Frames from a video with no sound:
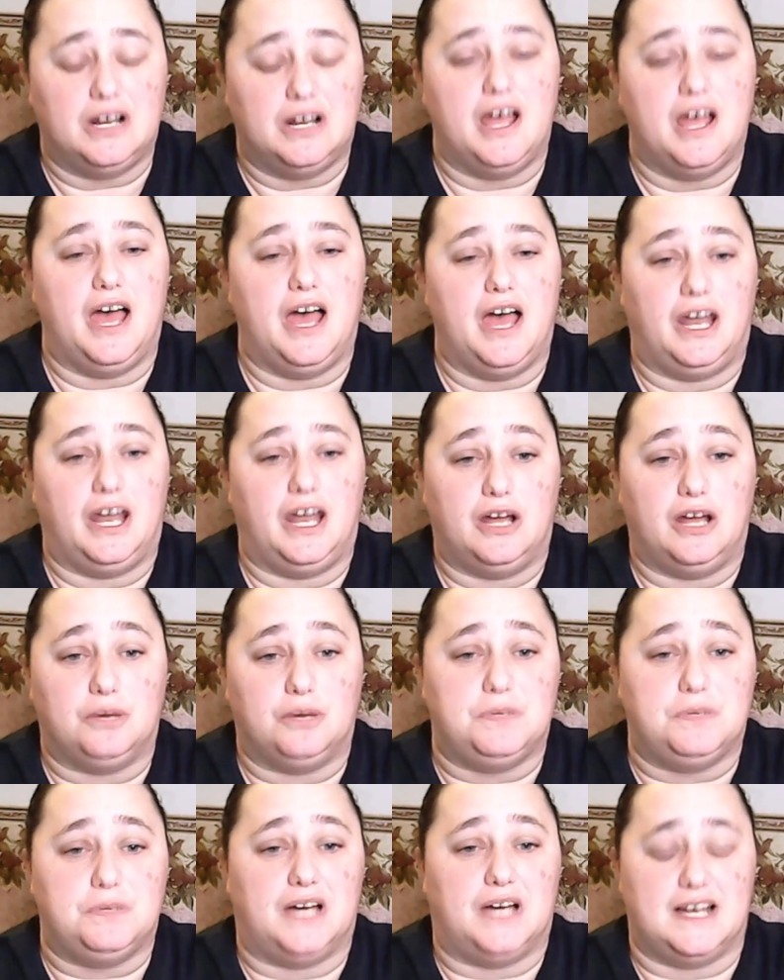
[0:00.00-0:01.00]
And I hope you
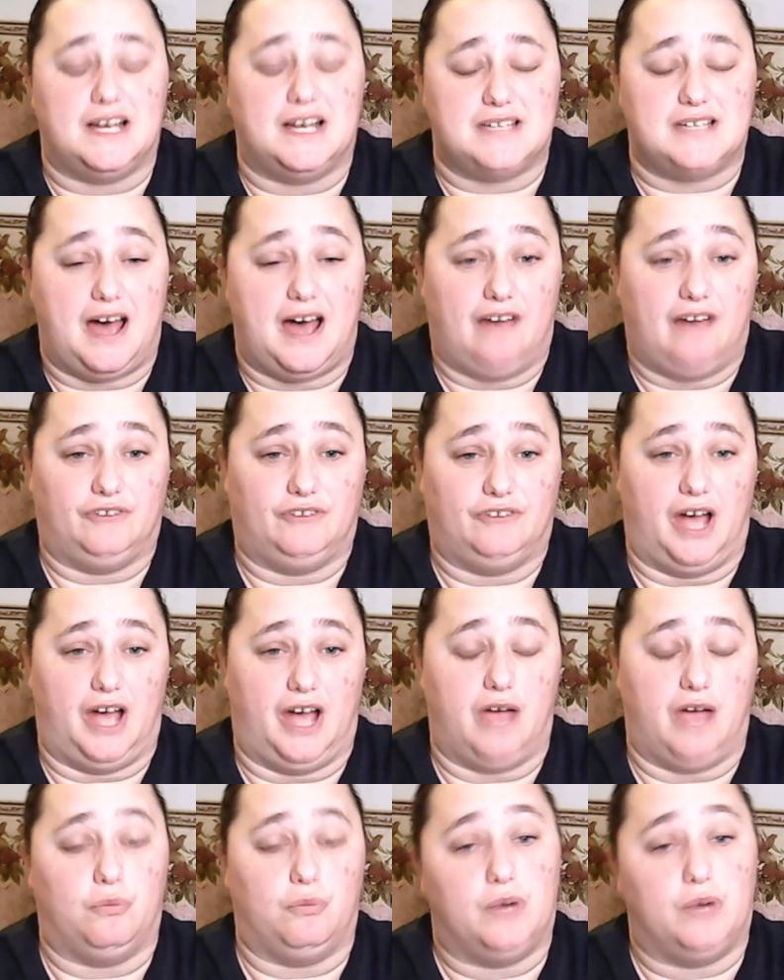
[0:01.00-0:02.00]
guys have a
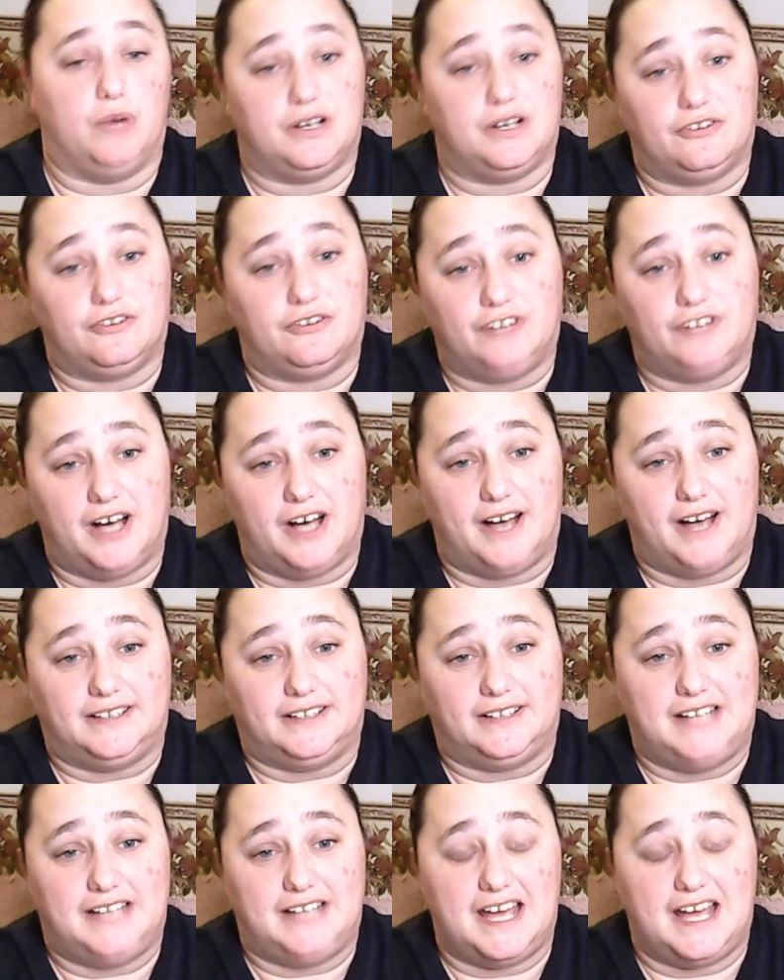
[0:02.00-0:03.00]
wonderful
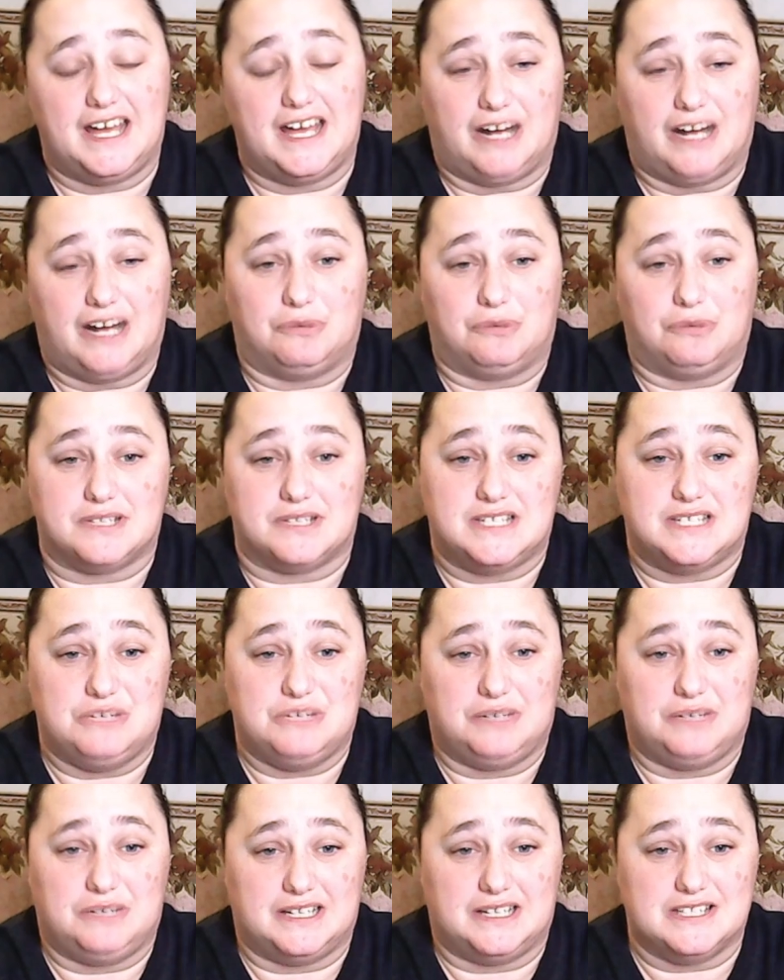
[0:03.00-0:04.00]
holiday, and I will see you
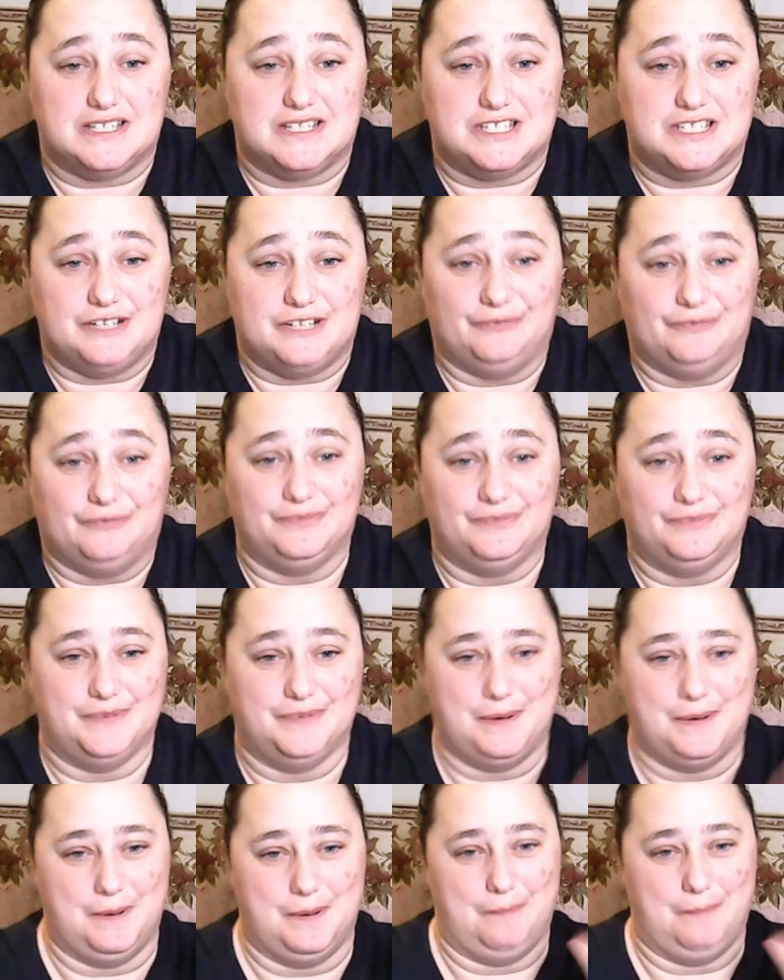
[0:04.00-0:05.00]
again soon.
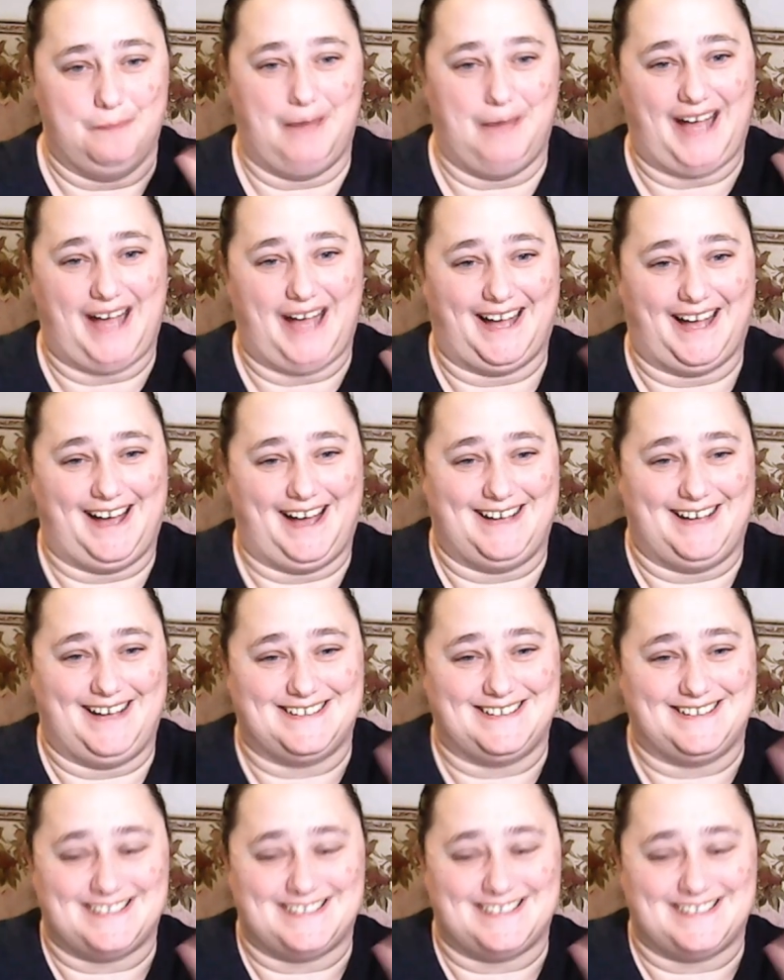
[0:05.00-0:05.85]
Bye, guys!